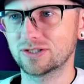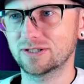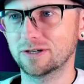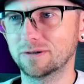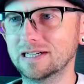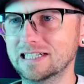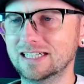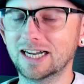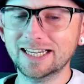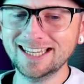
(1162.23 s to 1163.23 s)
So
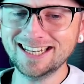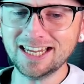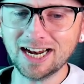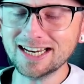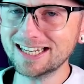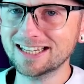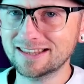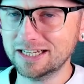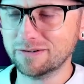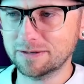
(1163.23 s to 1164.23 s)
again, neat idea in
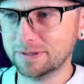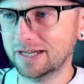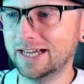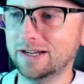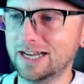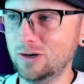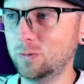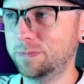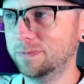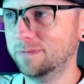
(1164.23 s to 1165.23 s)
theory, but I hope